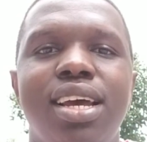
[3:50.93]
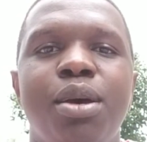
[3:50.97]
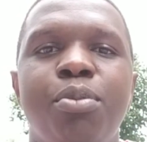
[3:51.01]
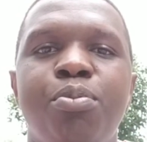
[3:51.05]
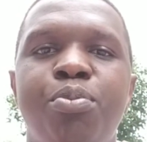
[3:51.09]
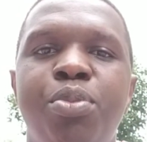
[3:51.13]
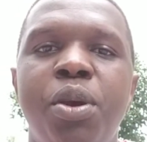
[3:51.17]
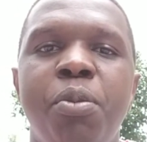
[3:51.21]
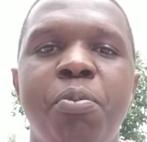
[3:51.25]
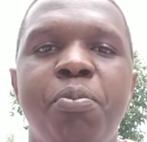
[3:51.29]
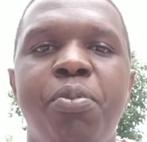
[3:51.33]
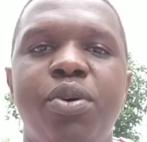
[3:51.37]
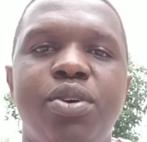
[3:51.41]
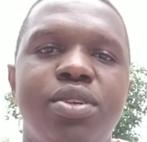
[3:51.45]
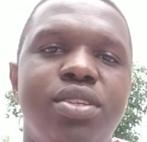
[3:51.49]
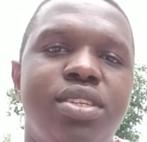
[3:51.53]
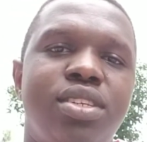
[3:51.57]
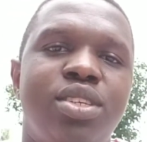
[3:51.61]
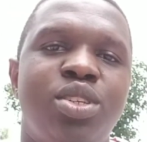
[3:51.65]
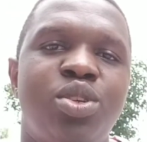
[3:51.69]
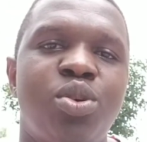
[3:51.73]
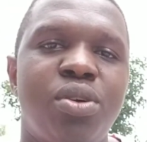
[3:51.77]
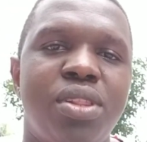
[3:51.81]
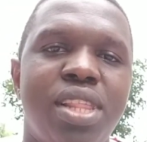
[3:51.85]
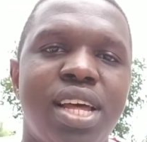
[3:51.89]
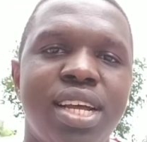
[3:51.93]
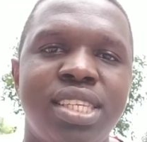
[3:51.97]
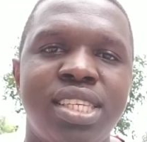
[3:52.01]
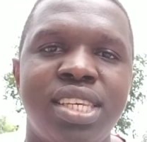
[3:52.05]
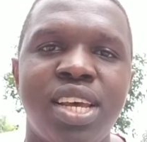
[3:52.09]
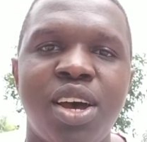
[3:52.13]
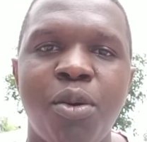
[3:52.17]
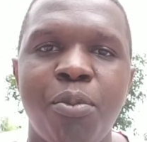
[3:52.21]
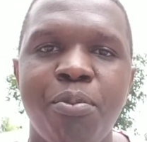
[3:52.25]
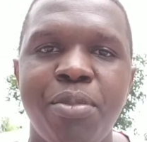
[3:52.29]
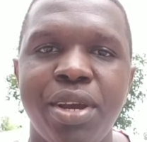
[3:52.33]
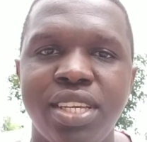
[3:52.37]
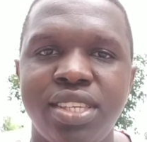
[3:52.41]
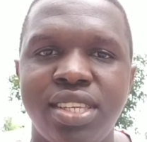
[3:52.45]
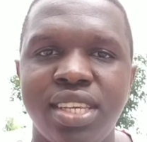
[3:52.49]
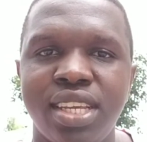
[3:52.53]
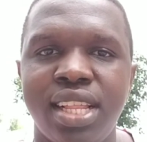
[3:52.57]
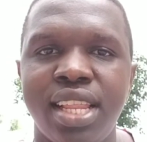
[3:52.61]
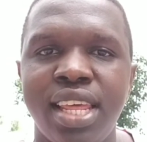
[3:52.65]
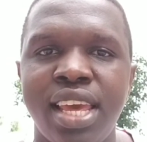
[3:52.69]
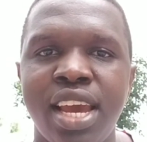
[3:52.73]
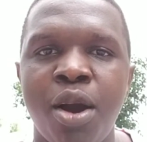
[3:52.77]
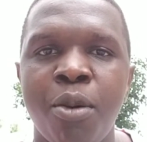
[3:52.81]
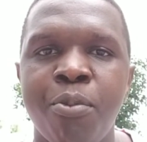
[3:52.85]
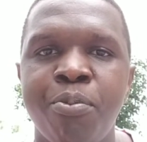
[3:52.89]
pimples. So that's how
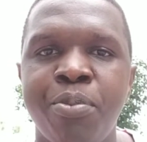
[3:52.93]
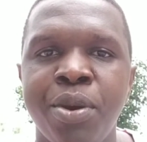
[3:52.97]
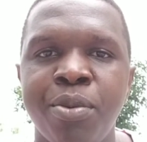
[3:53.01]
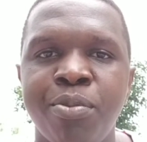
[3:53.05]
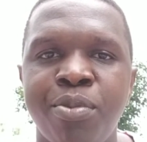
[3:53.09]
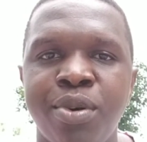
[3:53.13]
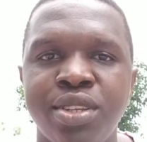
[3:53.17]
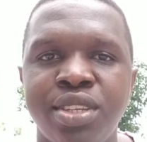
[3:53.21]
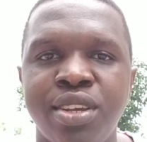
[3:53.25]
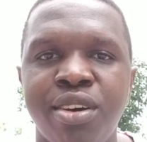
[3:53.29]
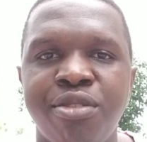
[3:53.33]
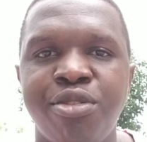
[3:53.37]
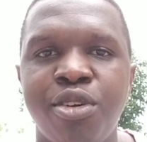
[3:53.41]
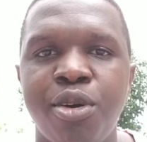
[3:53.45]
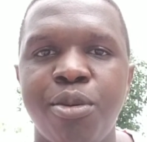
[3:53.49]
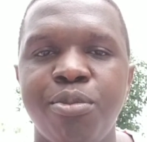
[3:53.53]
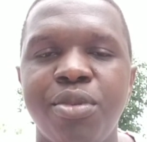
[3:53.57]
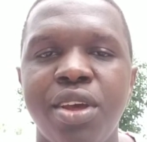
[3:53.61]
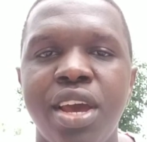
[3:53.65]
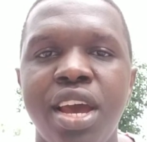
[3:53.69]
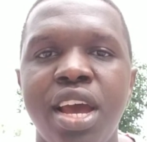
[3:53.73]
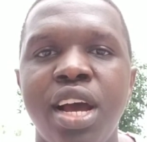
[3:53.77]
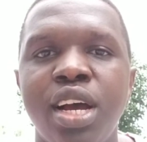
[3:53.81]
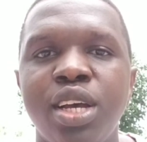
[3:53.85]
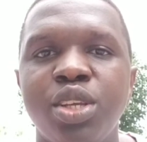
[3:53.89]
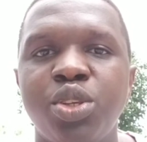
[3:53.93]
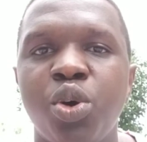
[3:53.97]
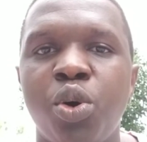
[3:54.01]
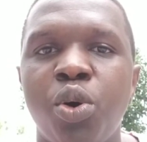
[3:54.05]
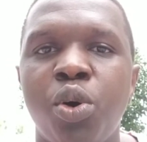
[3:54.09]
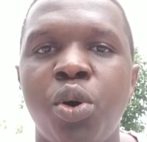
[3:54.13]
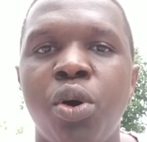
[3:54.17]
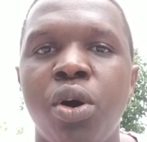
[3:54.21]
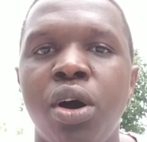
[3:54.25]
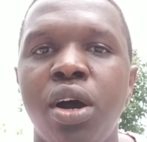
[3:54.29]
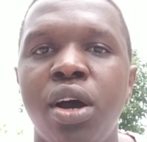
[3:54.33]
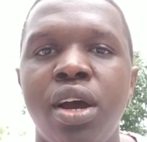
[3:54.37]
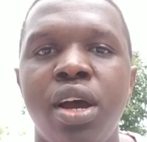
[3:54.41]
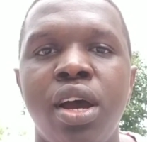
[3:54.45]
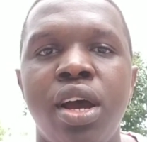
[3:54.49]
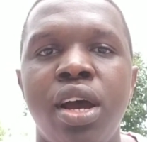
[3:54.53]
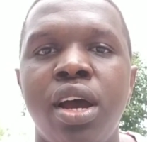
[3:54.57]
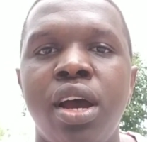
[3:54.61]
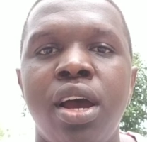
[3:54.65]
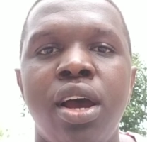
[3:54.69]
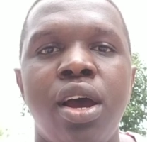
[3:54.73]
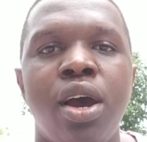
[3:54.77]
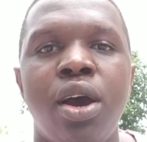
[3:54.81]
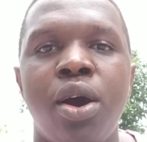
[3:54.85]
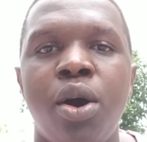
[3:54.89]
pimples are formed. So
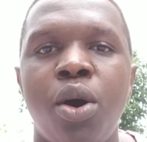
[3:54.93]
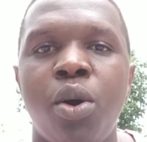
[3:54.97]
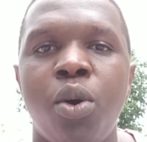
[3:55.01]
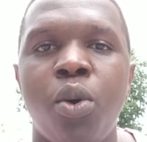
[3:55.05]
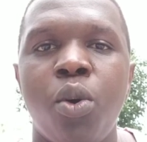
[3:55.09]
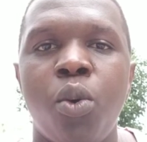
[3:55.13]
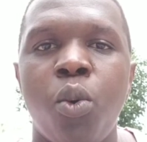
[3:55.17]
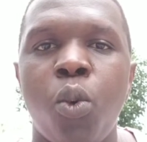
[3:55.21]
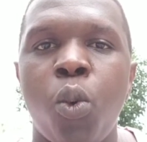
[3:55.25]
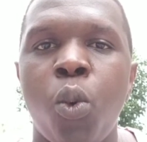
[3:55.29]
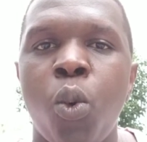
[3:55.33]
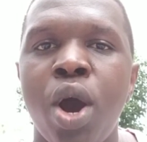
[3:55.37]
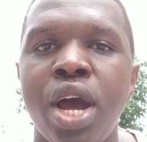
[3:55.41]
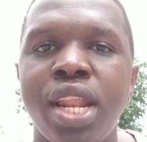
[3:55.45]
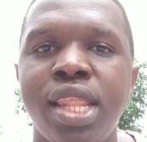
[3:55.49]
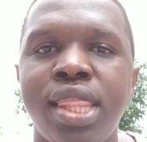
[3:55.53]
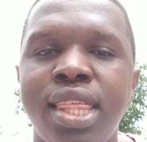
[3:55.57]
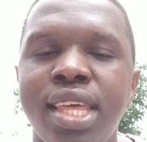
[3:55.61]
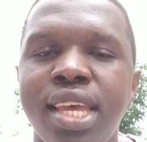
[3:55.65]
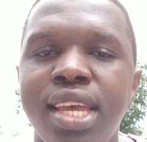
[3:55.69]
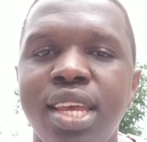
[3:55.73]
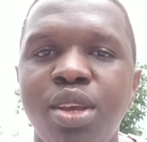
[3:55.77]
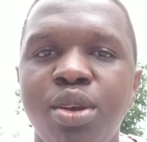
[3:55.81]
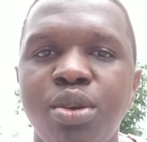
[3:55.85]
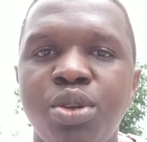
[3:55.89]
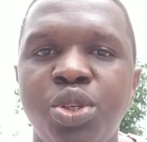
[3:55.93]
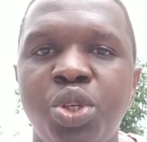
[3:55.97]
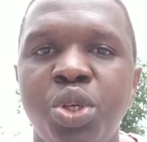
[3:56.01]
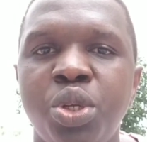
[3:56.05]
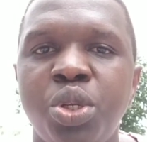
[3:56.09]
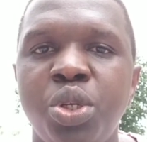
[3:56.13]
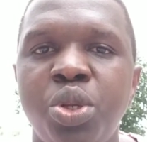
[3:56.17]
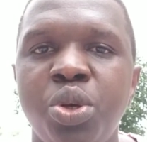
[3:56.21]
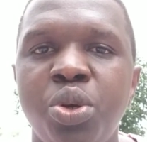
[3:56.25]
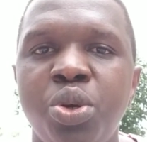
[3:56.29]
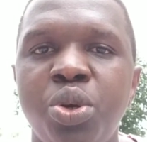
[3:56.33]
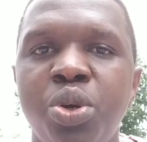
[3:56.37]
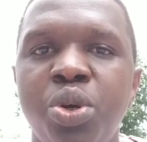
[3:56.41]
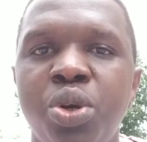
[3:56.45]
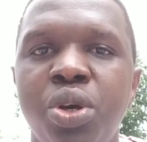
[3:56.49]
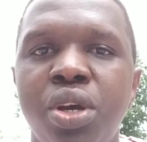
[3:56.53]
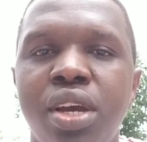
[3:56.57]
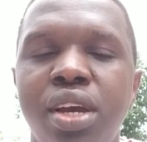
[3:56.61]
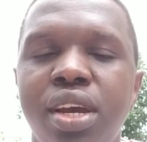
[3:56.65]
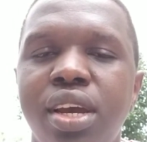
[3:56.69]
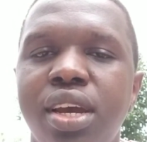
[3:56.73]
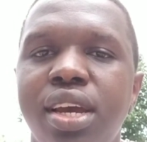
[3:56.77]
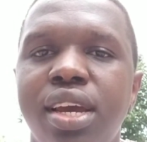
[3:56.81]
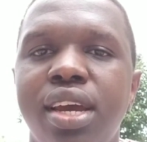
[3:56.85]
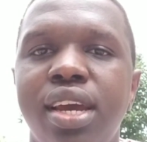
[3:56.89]
one thing you should do
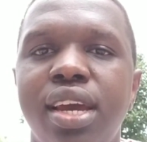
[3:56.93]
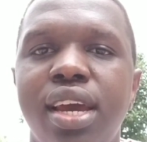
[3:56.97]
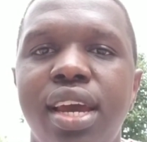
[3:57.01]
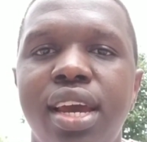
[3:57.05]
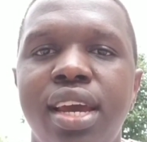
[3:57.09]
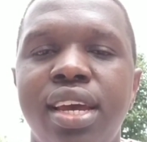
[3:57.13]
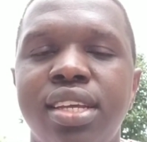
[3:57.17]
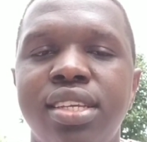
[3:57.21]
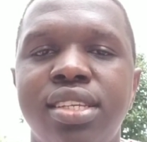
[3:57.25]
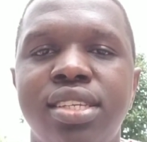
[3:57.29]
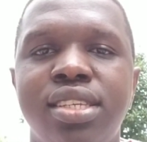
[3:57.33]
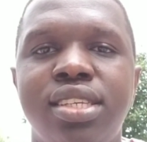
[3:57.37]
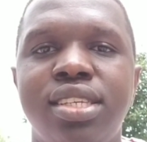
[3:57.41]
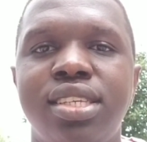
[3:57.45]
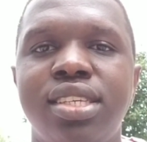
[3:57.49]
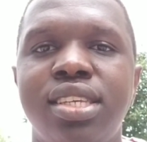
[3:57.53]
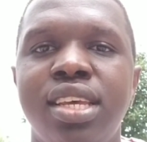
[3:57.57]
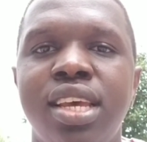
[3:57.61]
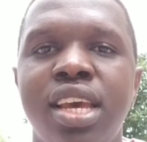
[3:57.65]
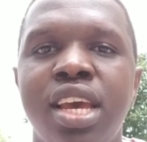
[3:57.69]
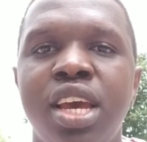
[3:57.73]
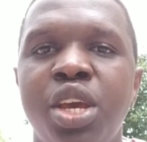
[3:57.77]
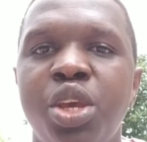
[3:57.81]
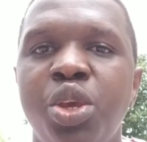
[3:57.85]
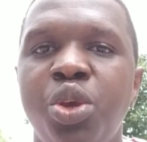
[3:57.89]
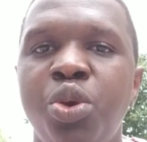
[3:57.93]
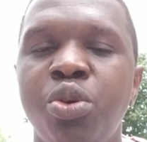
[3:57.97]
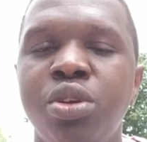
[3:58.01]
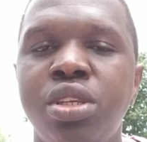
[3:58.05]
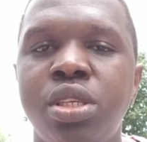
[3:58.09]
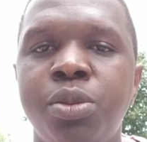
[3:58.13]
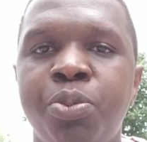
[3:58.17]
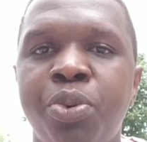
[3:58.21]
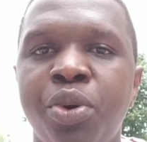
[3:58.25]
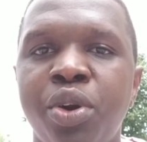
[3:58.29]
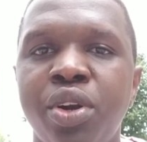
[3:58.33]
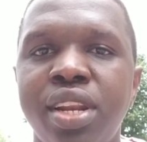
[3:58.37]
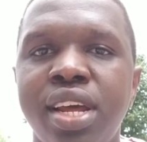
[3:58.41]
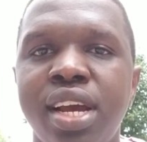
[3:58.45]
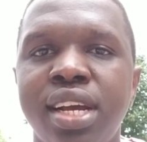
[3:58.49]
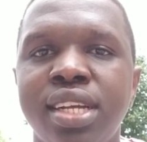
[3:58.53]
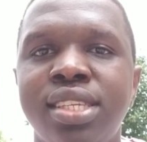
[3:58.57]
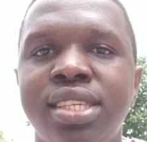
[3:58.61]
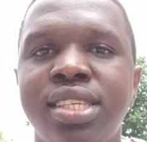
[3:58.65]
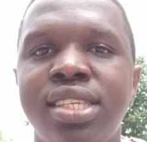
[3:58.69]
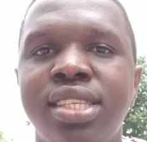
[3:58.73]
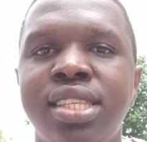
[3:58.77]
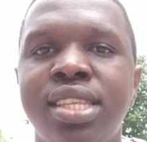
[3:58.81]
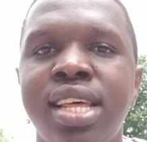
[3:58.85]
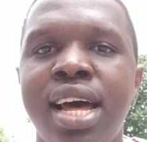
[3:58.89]
is use
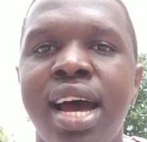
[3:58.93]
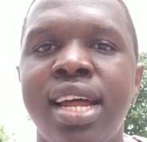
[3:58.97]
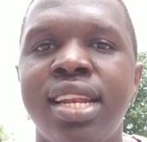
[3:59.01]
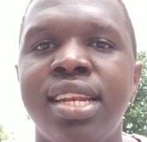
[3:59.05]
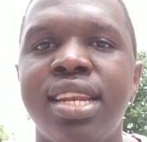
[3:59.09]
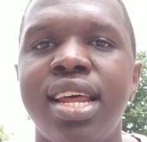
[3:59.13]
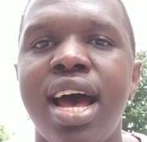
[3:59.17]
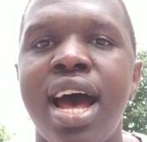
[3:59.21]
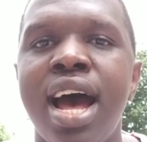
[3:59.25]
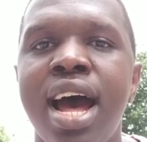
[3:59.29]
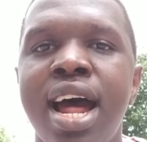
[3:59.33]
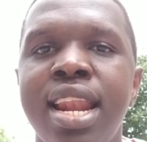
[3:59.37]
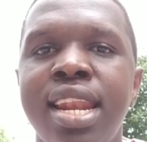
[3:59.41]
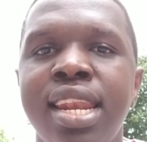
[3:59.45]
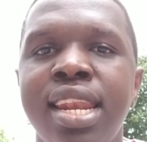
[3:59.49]
products that are